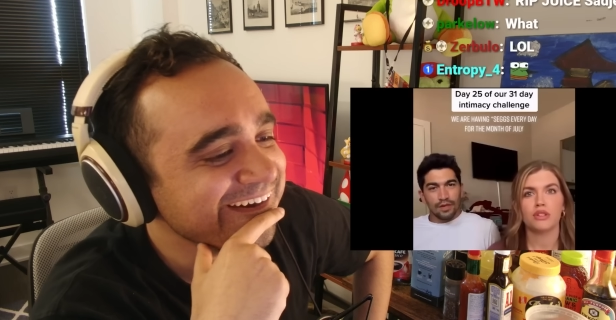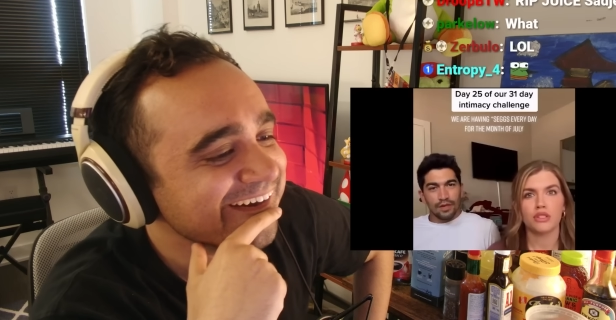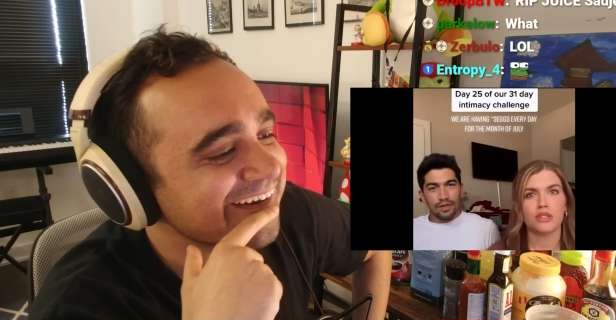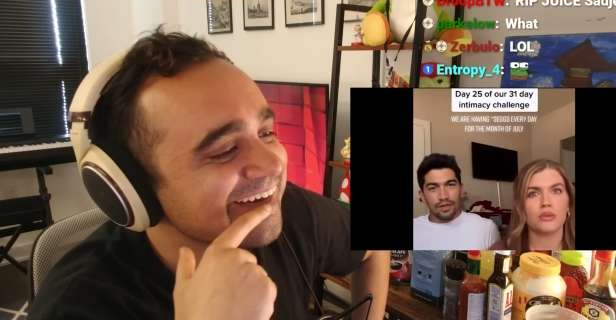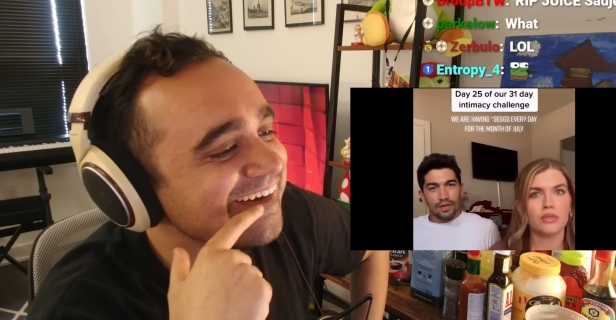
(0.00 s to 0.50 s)

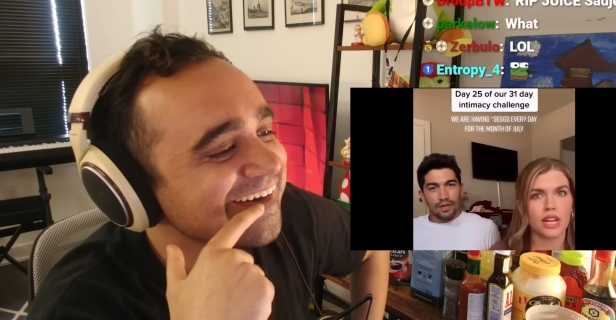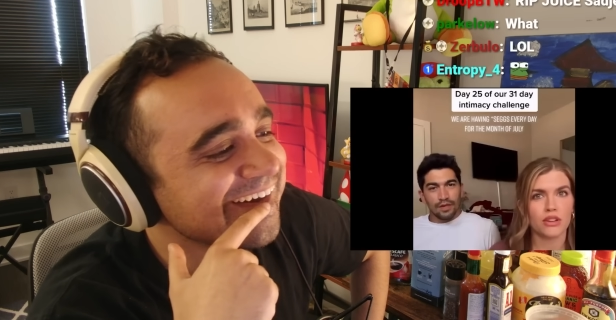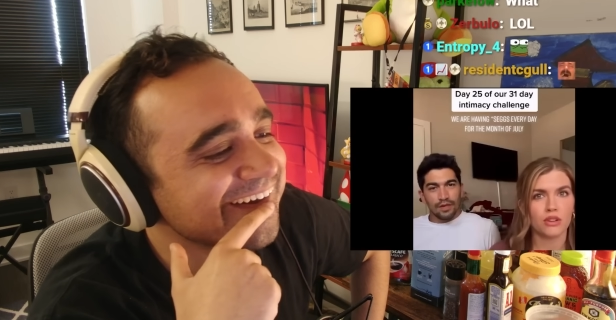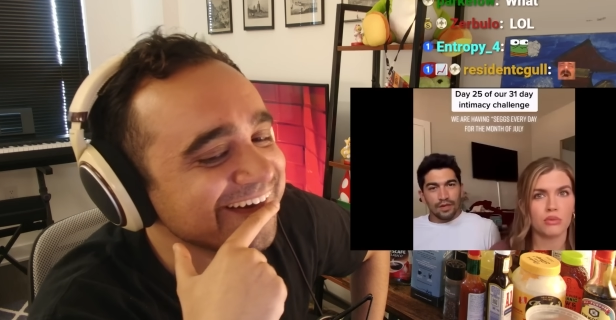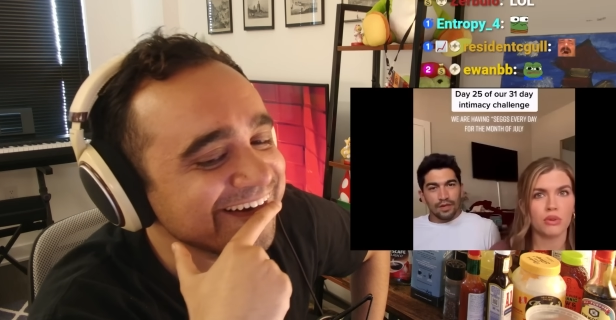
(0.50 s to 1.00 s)
Speaker 1: pursue
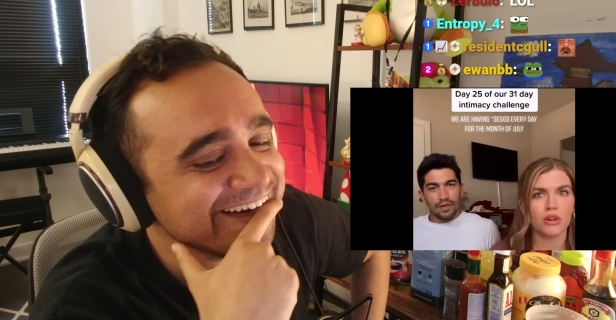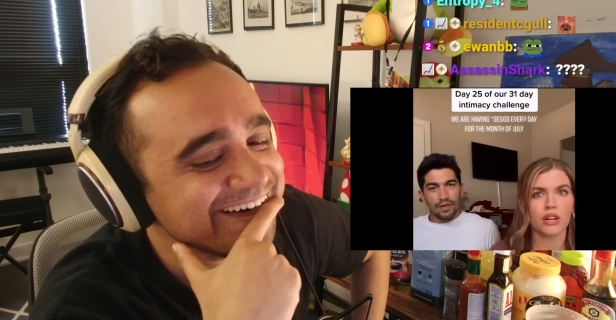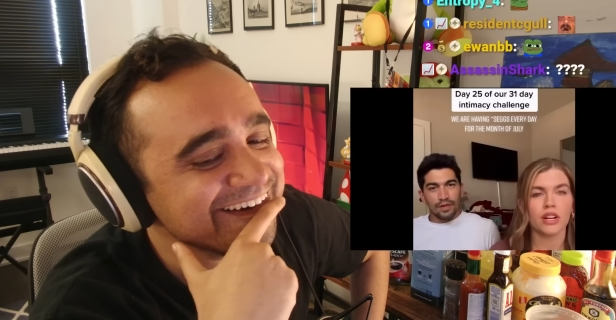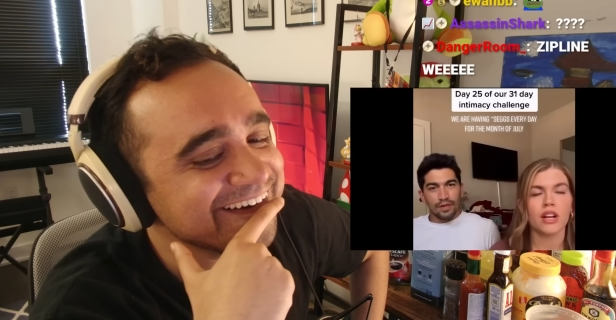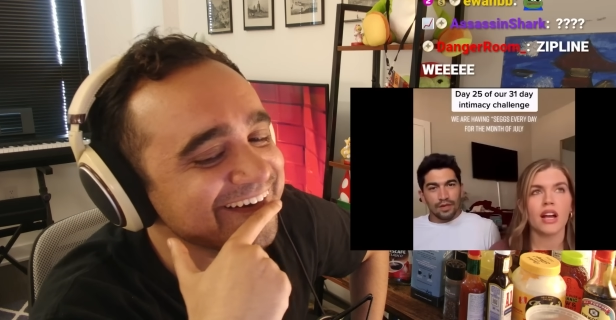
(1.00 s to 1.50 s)
Daniel
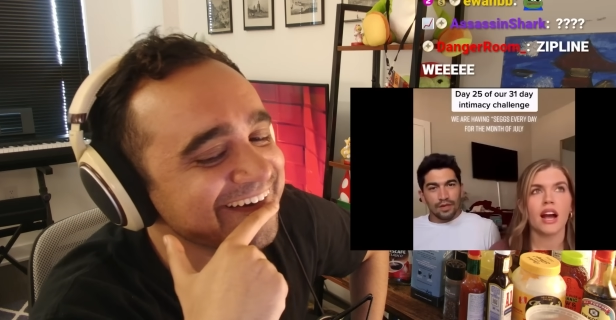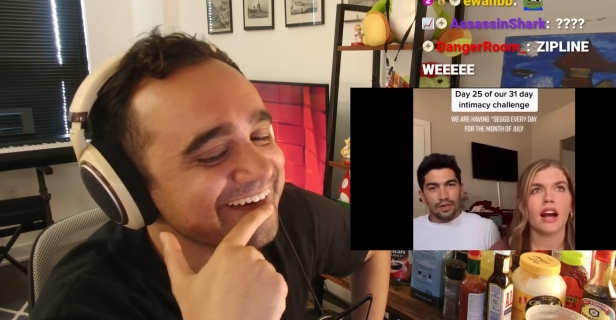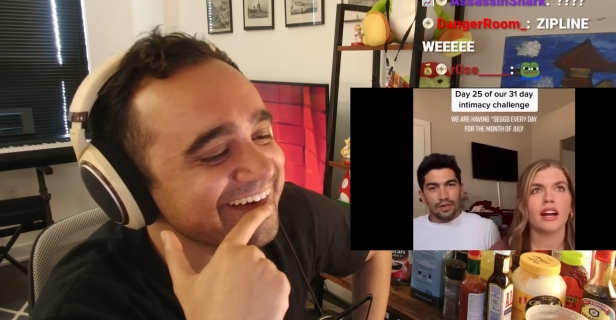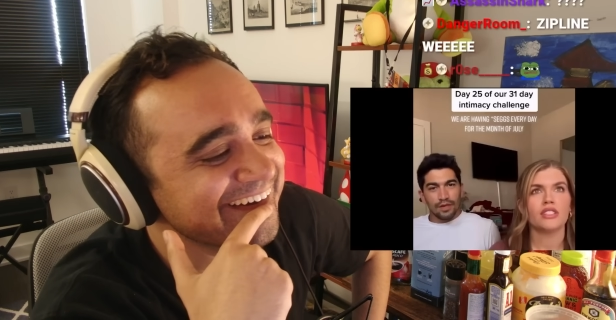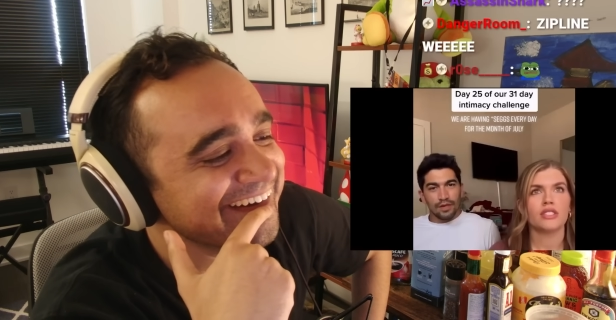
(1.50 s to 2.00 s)
more.
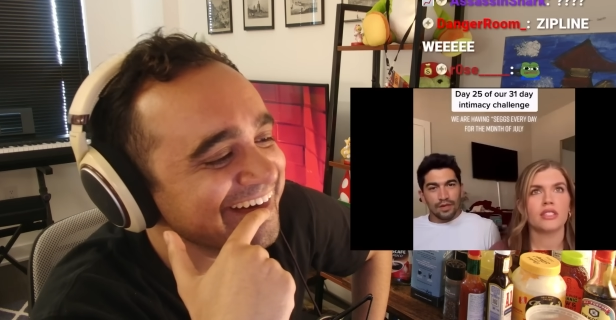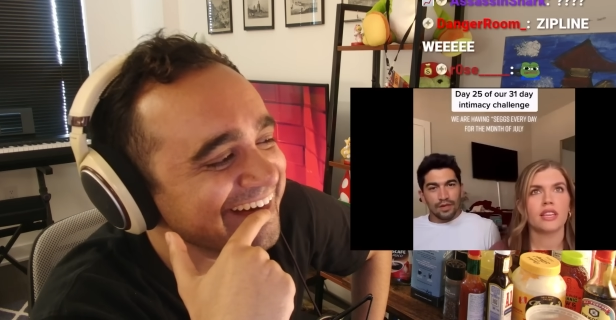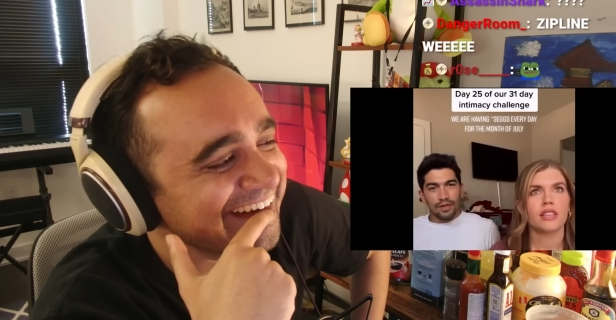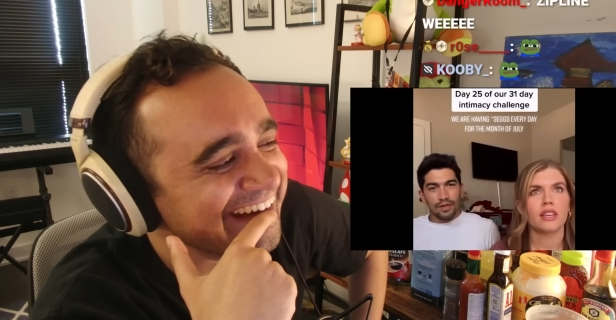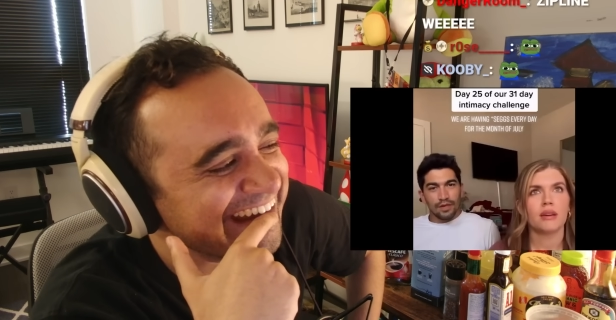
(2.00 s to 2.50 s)
I just
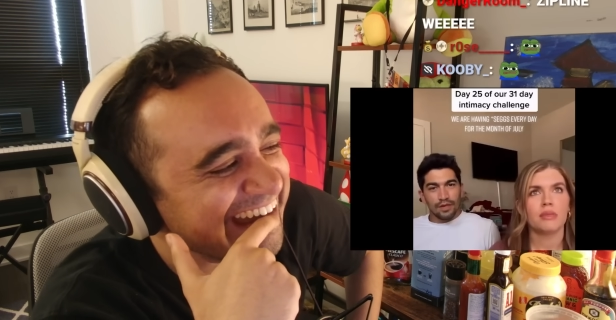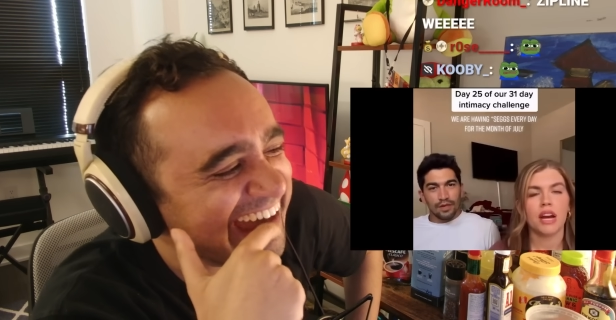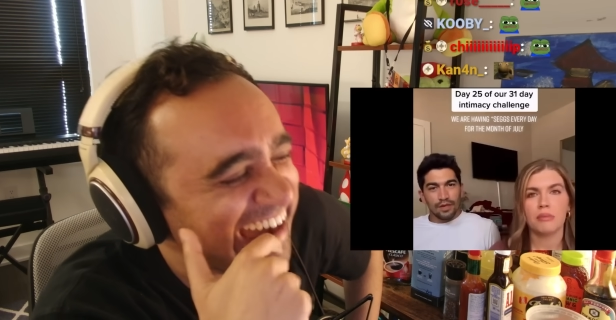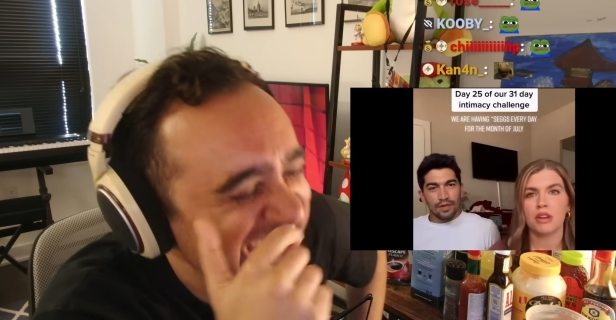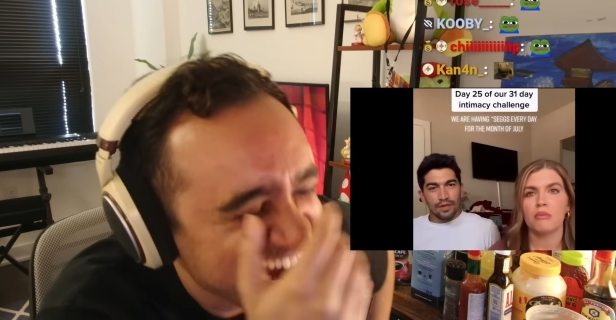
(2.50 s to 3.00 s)
think
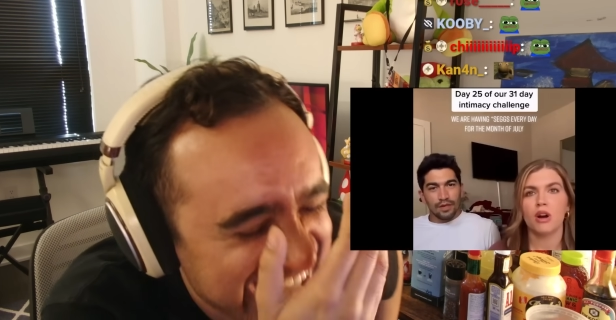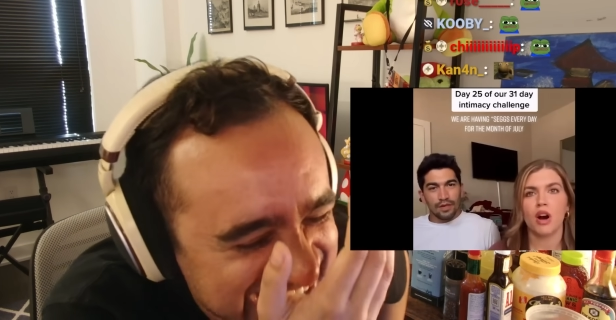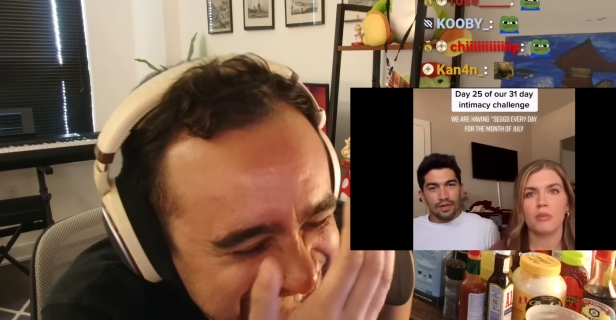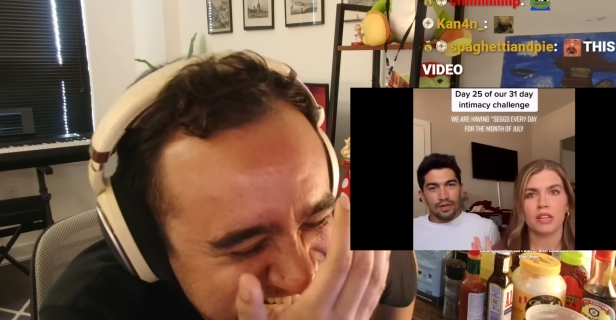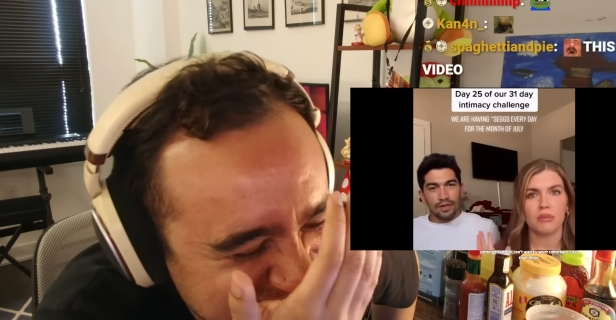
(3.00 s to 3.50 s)

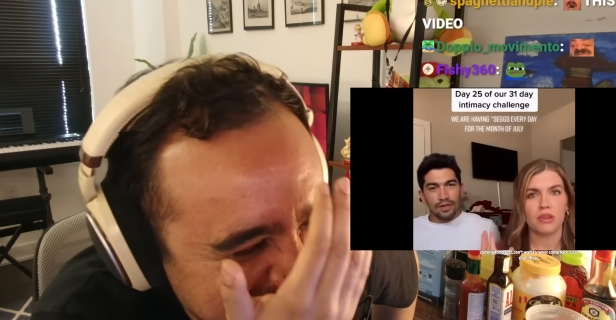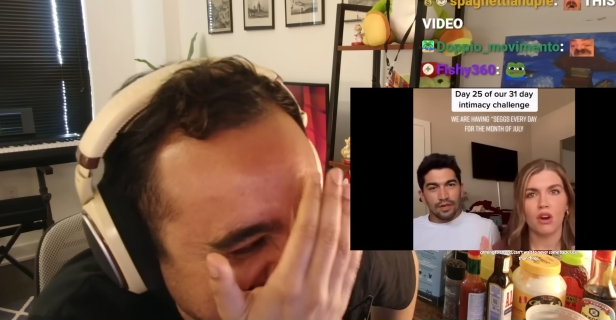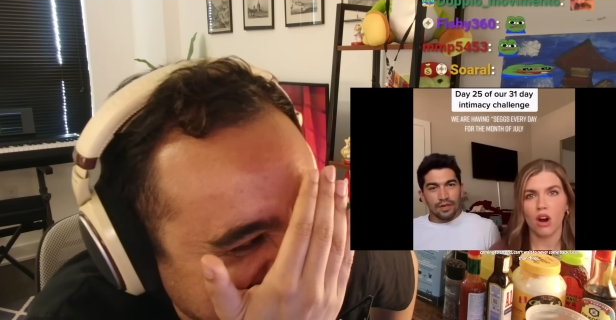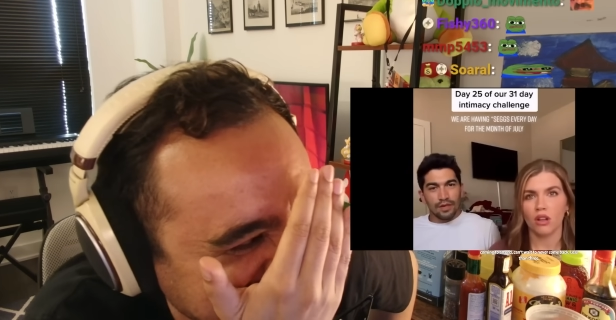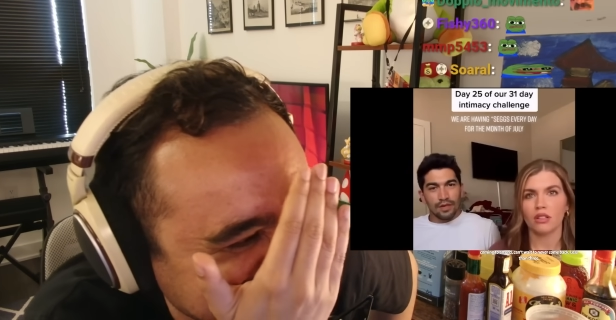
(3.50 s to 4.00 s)

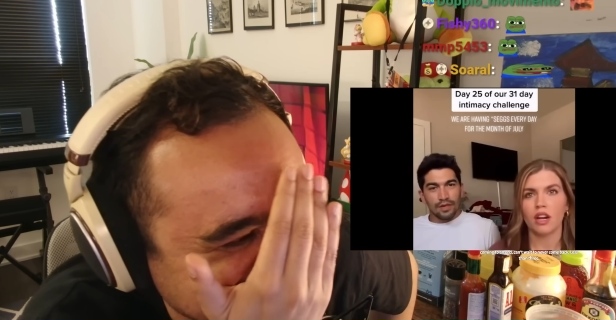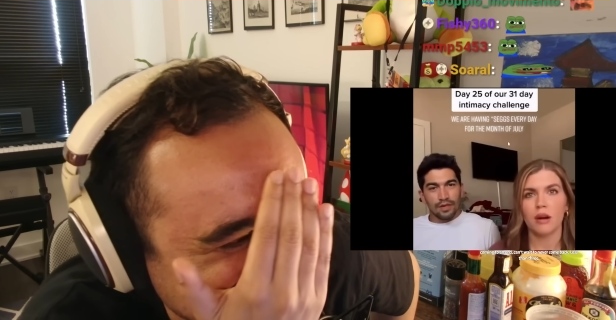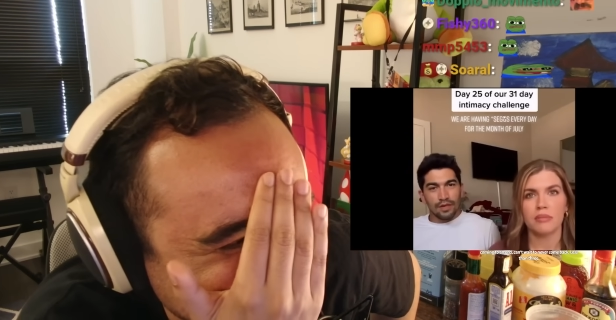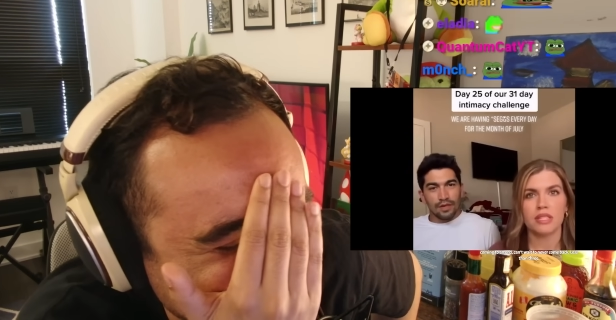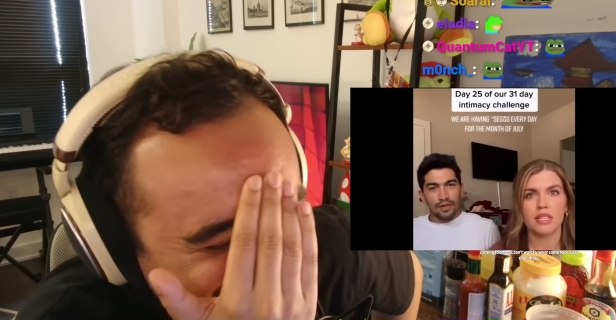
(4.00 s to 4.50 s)
that
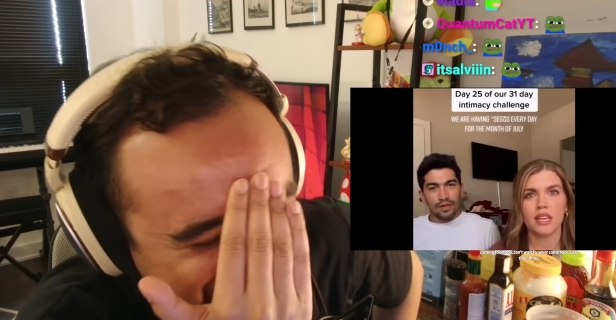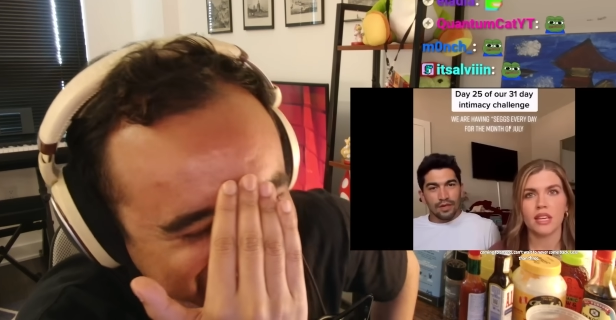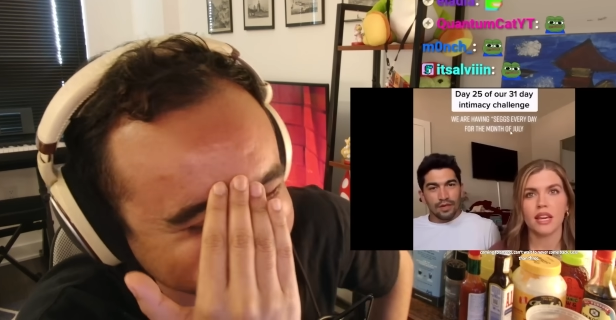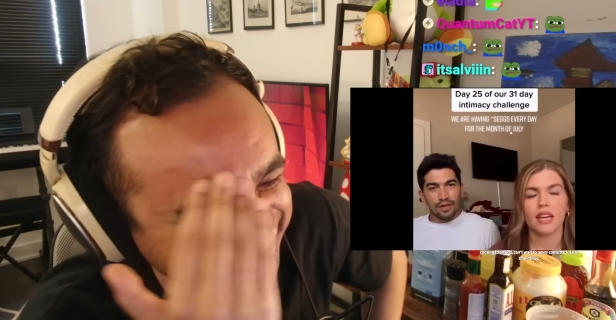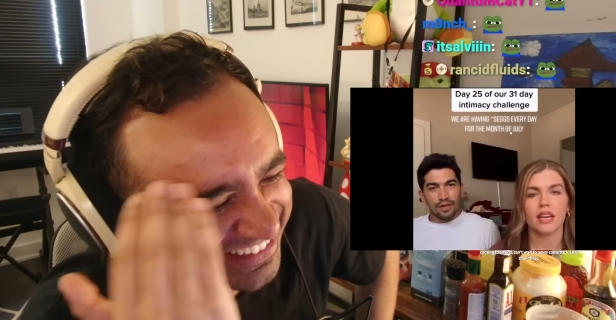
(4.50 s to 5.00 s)
becoming